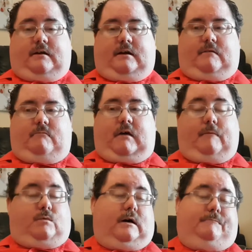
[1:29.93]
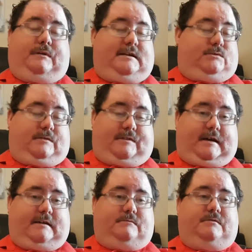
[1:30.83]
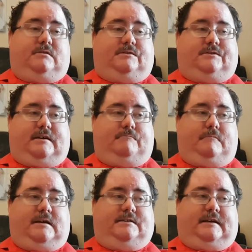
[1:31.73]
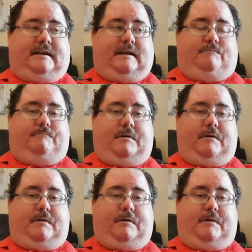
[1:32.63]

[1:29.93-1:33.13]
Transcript: I'm quite pleased with that because that means I get it